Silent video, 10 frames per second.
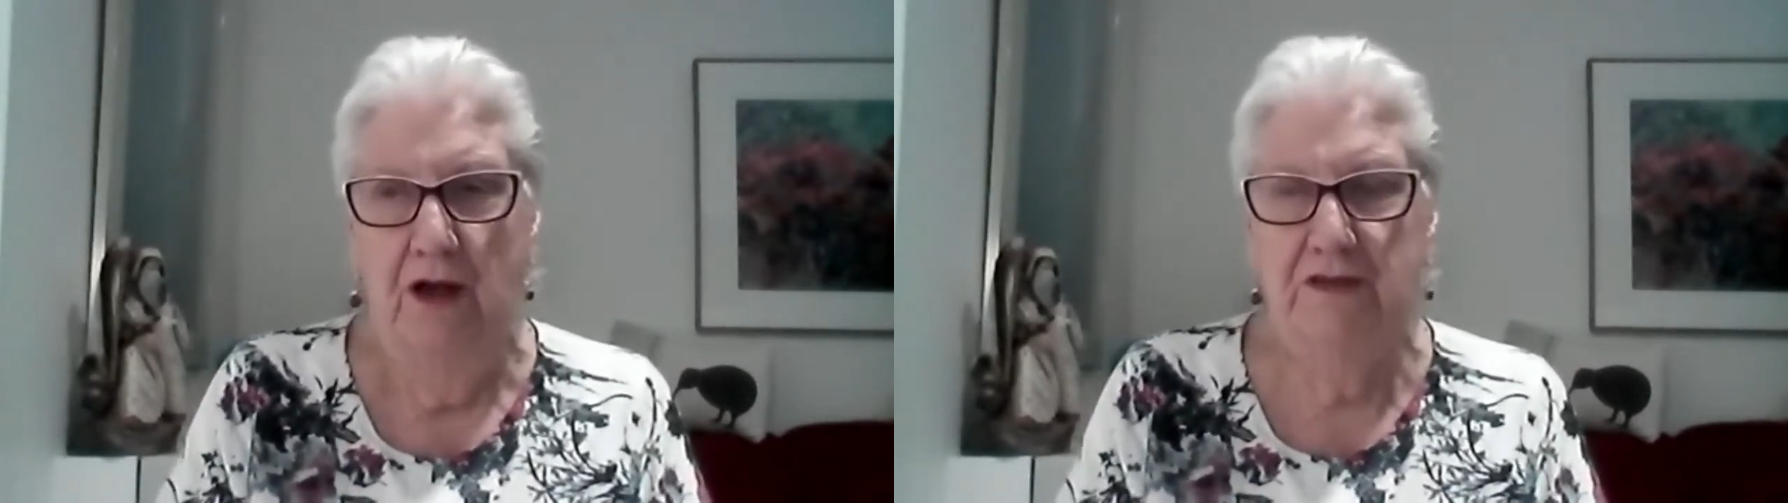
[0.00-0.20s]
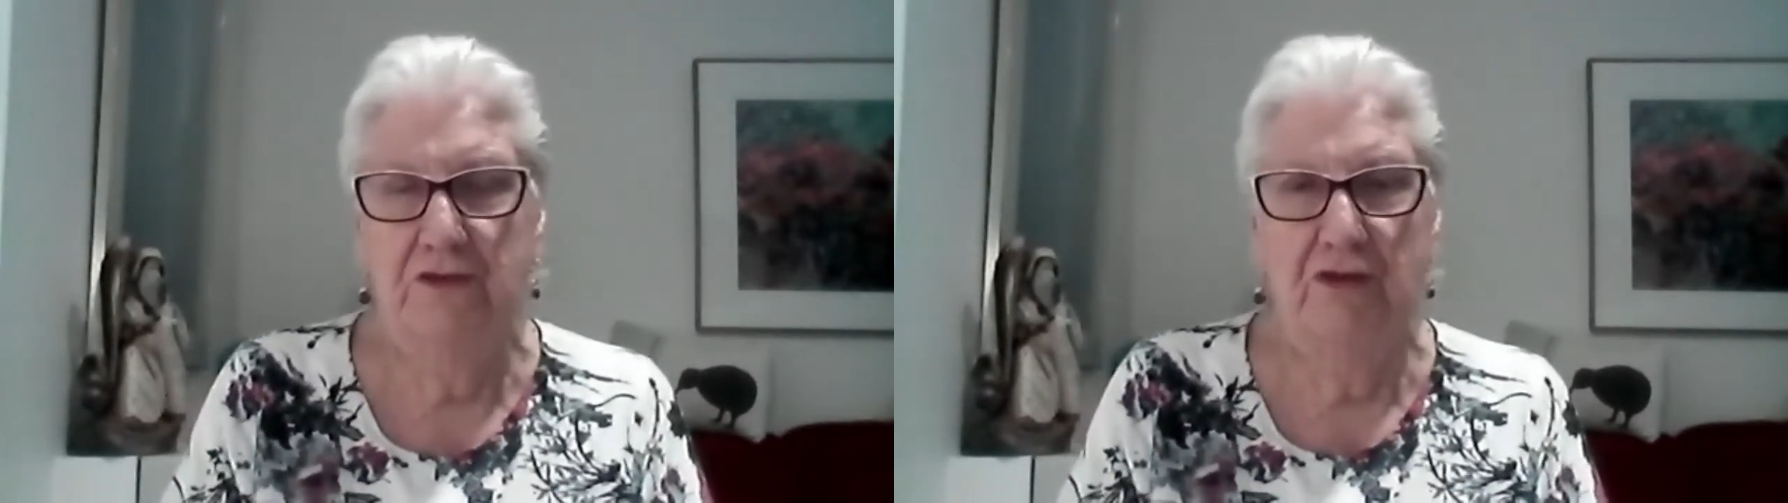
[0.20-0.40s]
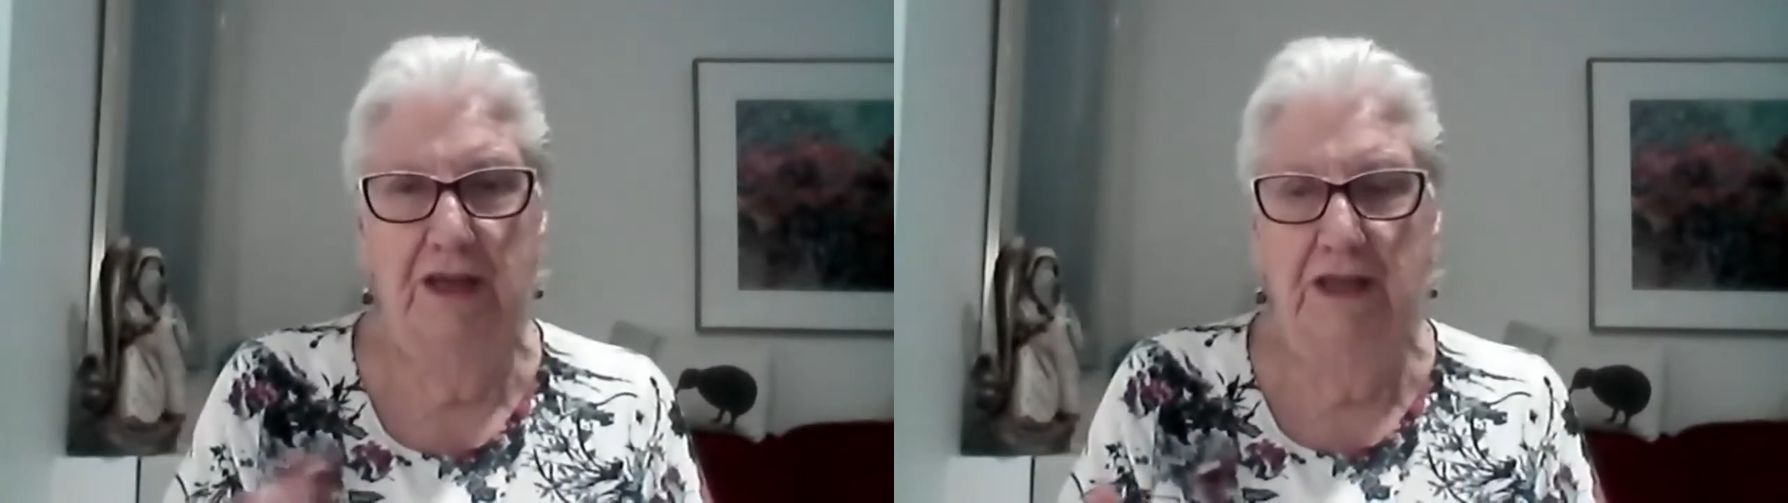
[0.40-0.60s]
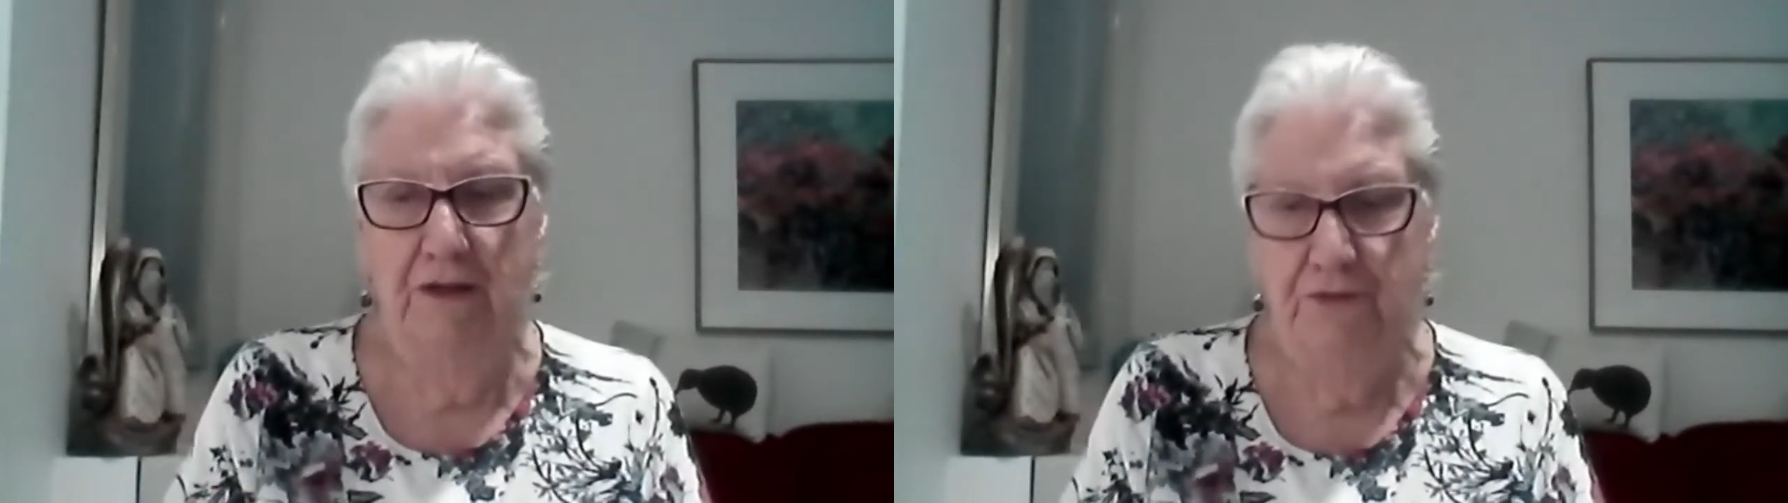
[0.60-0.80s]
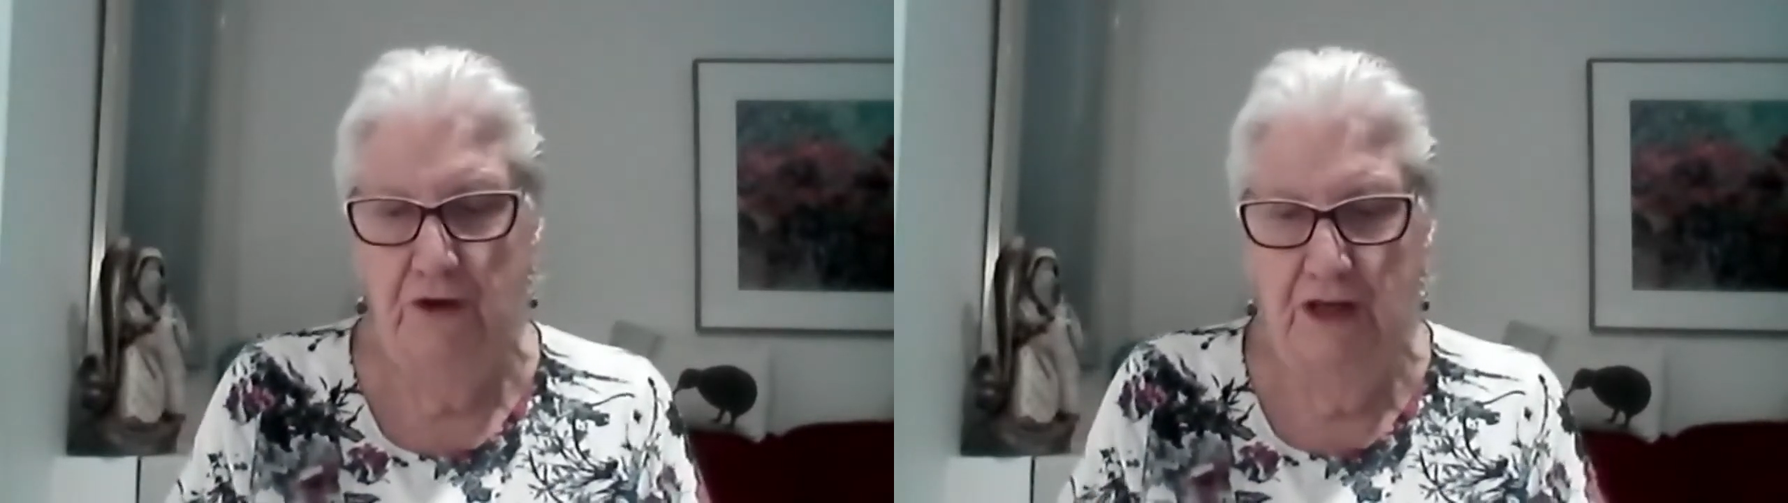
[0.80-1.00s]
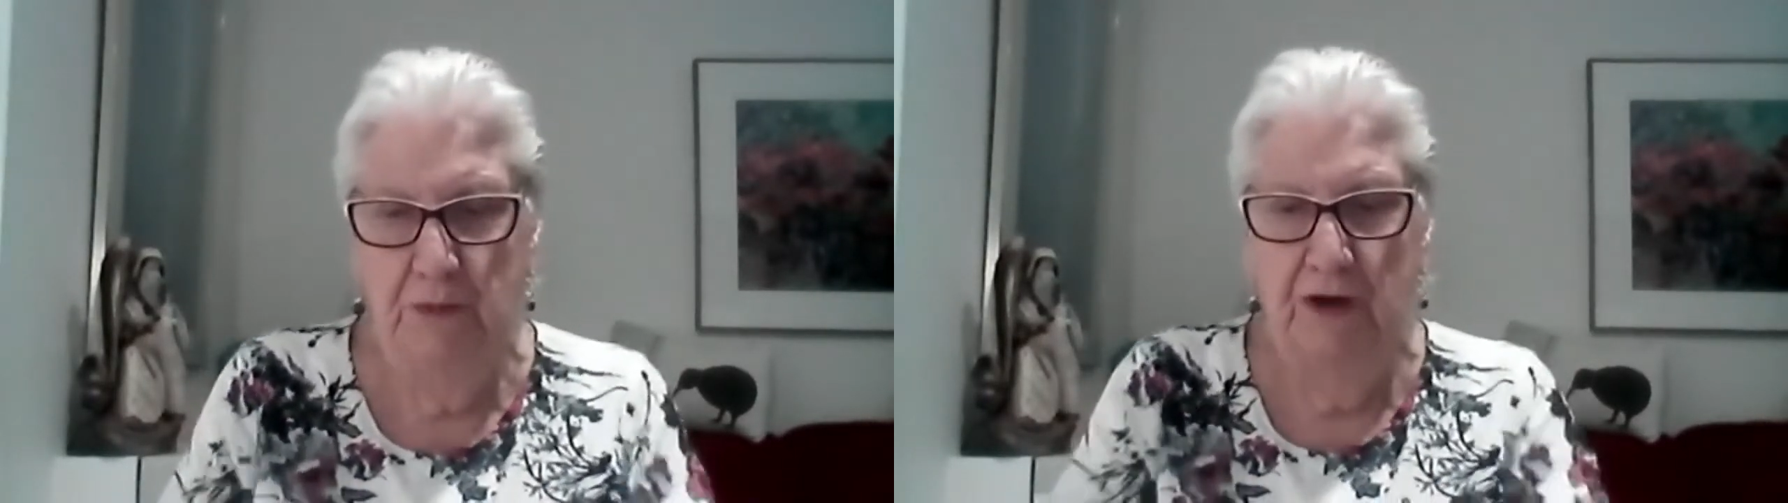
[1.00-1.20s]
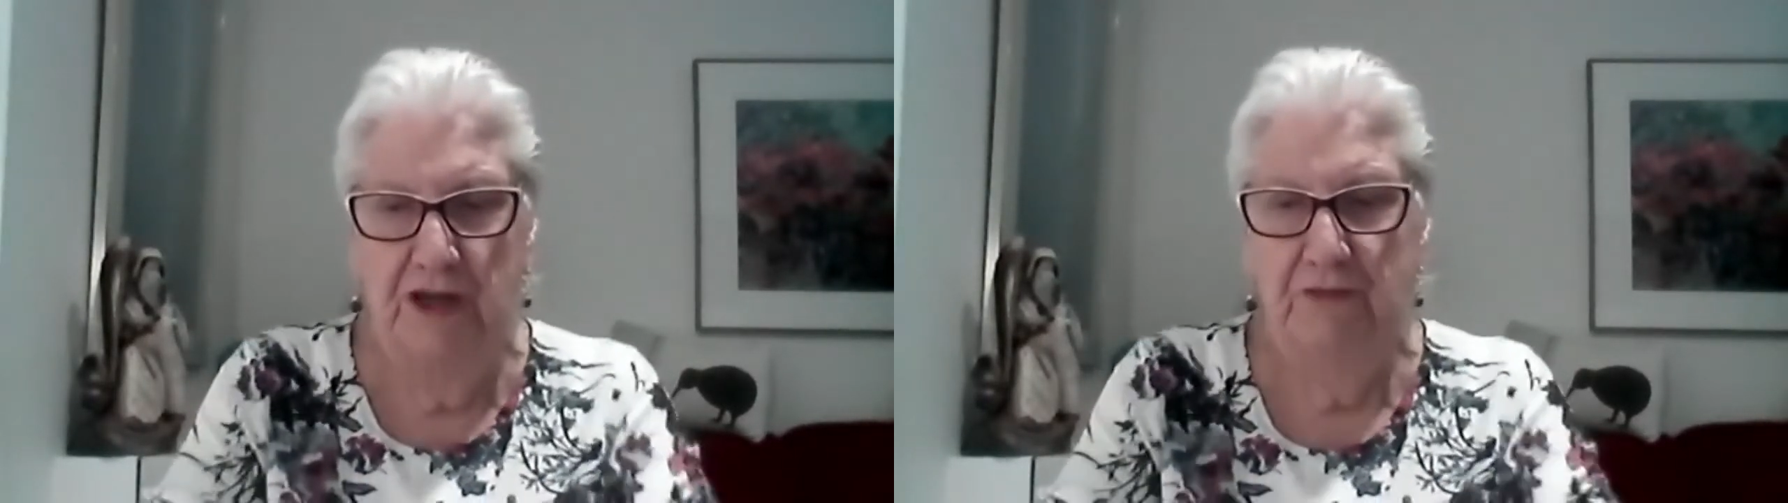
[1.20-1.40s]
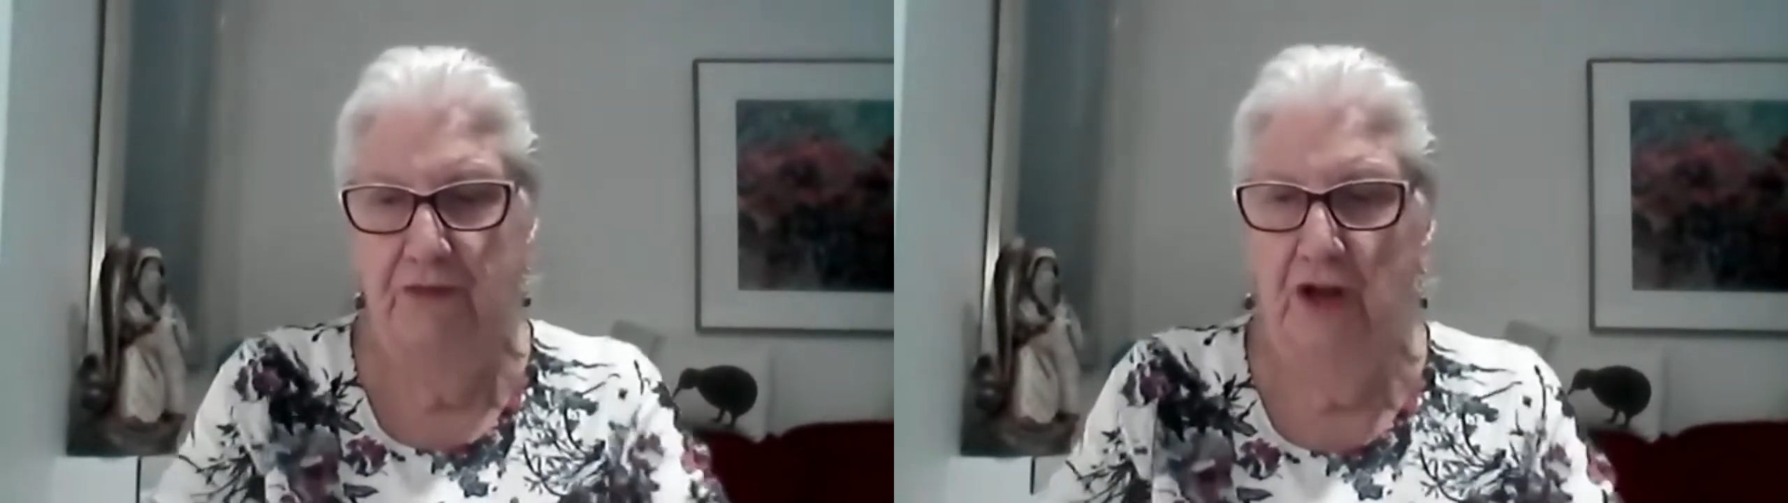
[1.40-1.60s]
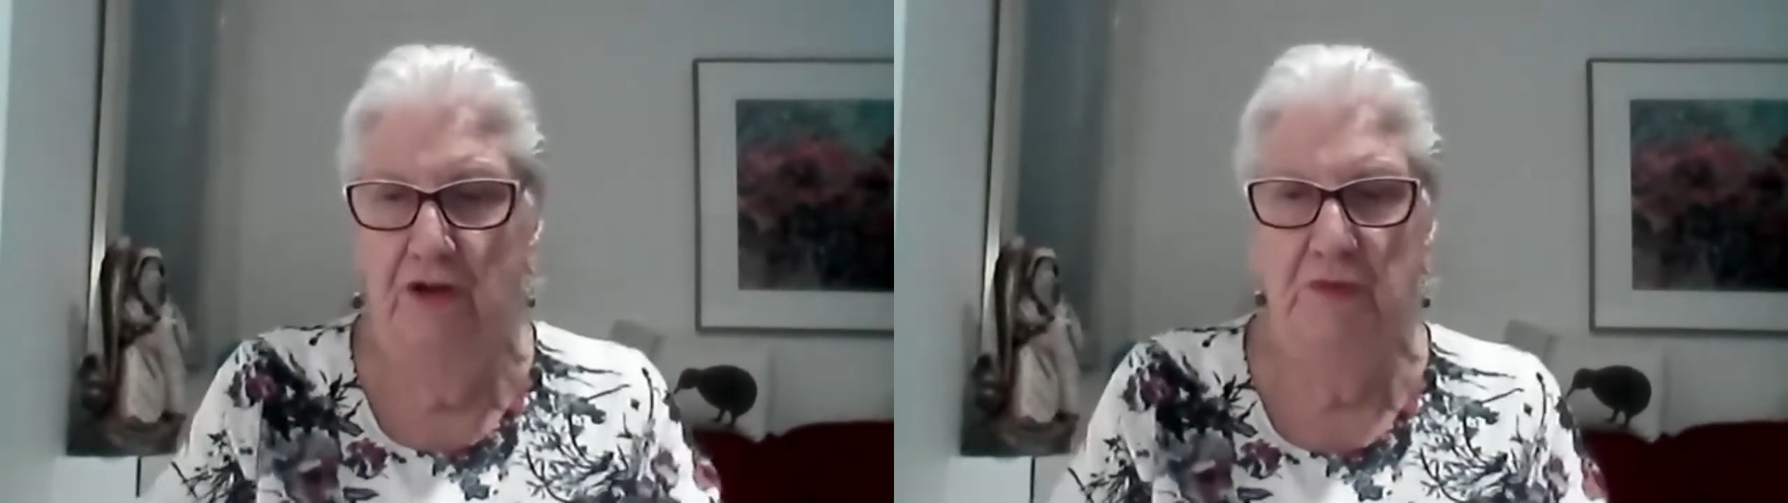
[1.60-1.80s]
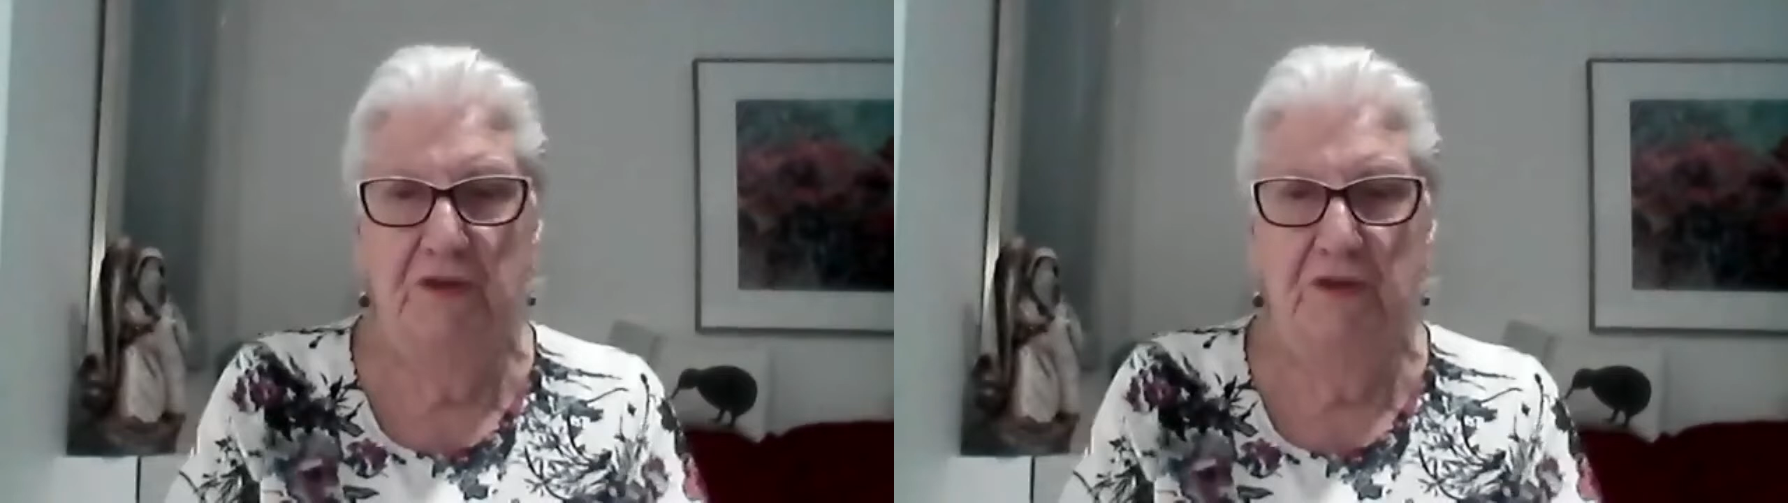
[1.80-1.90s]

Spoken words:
Australia, if anybody follows